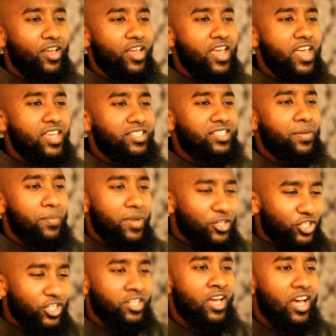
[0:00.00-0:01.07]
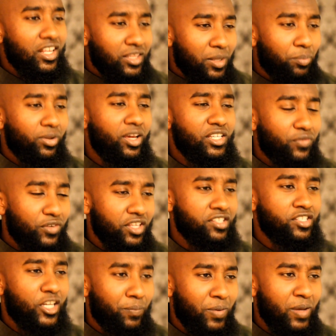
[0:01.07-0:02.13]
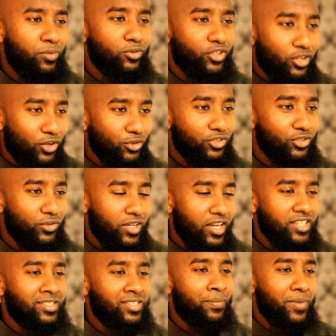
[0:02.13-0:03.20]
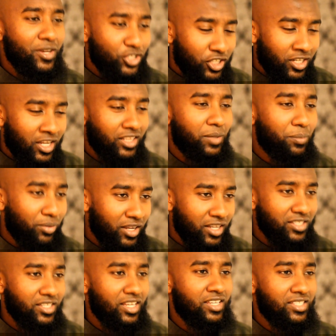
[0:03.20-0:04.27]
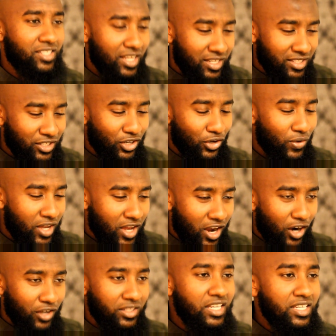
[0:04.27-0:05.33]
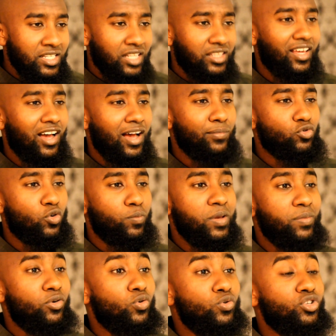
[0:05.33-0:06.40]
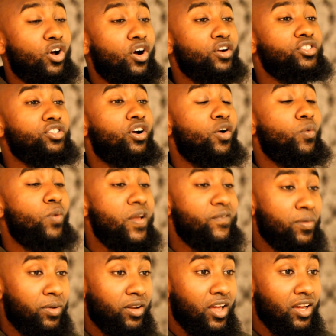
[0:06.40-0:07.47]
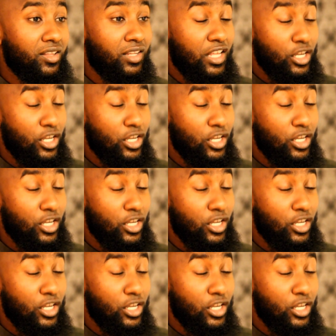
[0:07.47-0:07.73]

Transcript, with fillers: Is the masjid not the place for the sick people to go to? Is the masjid not the place? Is, is you know, are these not the hubs where people whose hearts are away from Allah and that